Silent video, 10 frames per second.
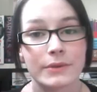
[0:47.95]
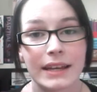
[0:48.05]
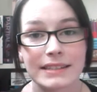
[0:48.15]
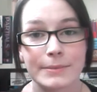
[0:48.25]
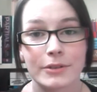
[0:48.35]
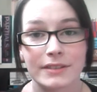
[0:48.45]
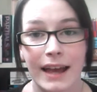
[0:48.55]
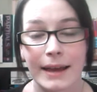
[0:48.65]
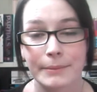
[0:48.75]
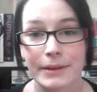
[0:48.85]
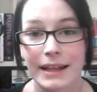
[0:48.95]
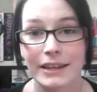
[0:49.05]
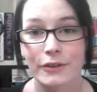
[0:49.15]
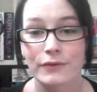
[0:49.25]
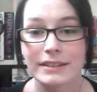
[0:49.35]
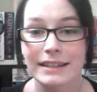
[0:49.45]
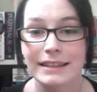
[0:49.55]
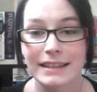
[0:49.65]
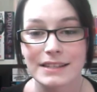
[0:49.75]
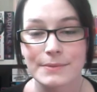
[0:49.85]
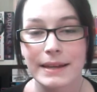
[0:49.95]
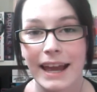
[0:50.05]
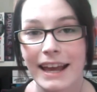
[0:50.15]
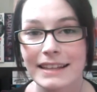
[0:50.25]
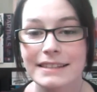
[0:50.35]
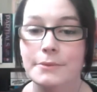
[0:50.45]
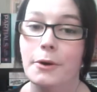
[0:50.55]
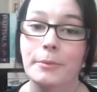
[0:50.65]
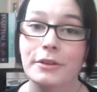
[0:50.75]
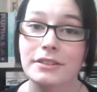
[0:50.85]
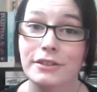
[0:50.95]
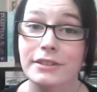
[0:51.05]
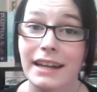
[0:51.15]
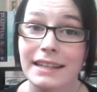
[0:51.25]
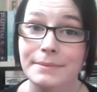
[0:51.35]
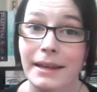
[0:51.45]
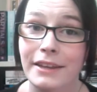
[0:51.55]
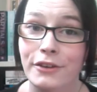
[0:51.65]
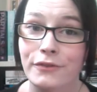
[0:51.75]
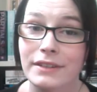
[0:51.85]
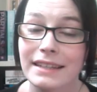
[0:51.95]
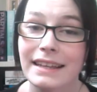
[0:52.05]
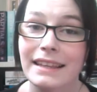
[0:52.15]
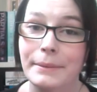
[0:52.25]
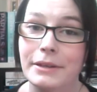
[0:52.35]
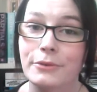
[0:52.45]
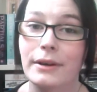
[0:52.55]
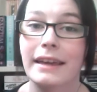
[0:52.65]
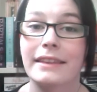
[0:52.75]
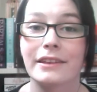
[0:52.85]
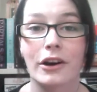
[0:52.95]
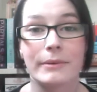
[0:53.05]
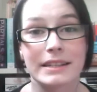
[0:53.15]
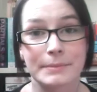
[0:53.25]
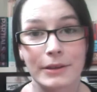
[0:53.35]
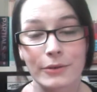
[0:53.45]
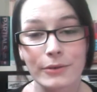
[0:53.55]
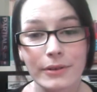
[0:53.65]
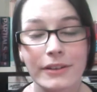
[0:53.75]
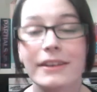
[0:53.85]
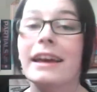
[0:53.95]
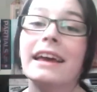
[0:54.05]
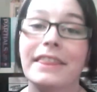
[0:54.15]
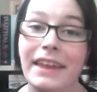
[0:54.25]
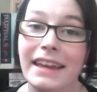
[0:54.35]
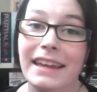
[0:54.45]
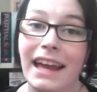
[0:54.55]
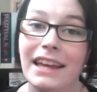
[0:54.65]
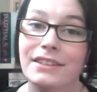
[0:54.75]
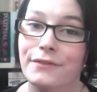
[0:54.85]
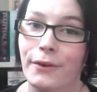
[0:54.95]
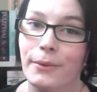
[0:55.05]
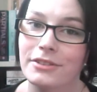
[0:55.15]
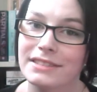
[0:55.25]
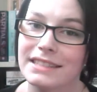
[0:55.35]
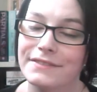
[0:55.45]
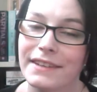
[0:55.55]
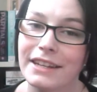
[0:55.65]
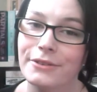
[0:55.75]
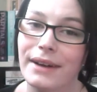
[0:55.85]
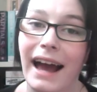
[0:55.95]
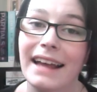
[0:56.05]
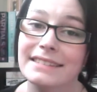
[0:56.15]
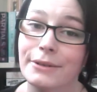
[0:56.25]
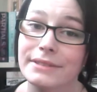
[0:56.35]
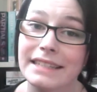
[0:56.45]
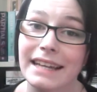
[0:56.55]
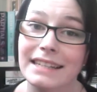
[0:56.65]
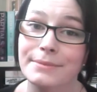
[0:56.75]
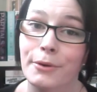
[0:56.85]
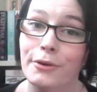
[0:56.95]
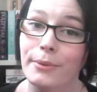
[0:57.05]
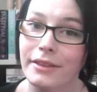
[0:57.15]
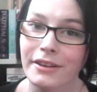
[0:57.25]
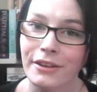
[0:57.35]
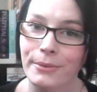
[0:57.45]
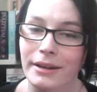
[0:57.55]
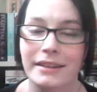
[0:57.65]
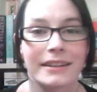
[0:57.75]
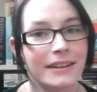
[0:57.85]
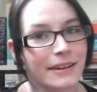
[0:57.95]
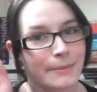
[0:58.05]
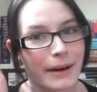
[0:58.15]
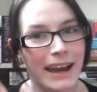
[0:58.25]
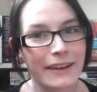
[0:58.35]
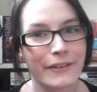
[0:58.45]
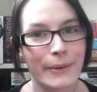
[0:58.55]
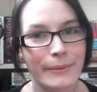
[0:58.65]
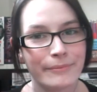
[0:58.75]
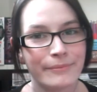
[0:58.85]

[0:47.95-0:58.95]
that's the books I'm planning on reading this weekend. What books are you guys planning on reading? Let me know in the comments below. Thank you guys for watching this video and I will see you guys tomorrow with another one. Bye everyone!